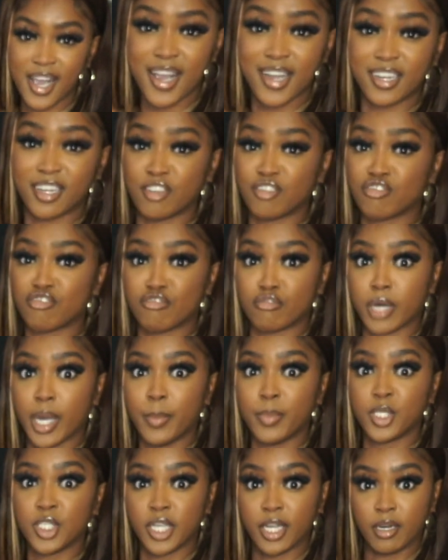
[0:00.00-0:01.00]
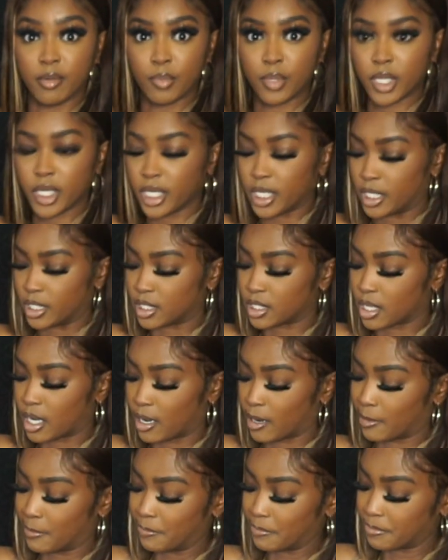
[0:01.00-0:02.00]
description, please.
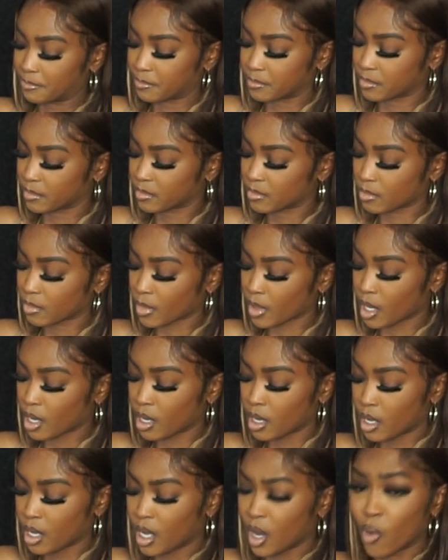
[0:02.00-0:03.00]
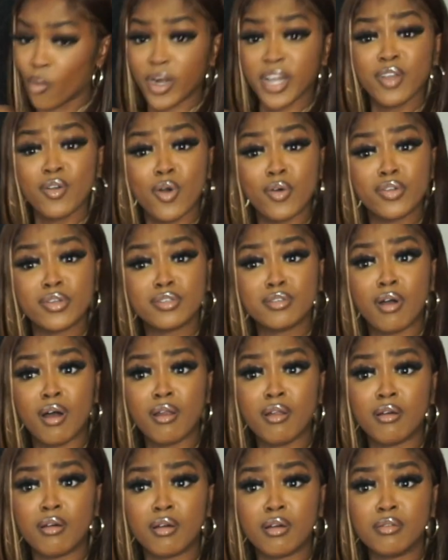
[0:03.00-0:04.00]
Um, what do you call this
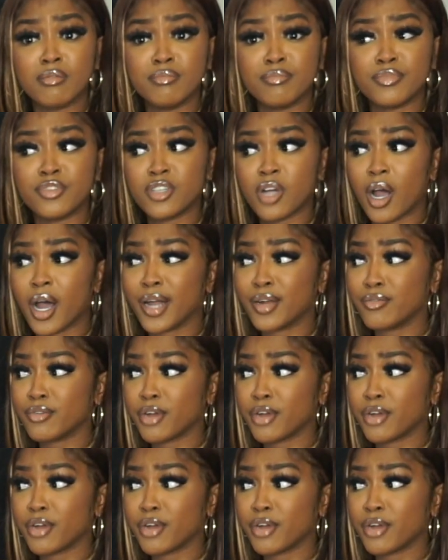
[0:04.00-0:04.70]
color? I don't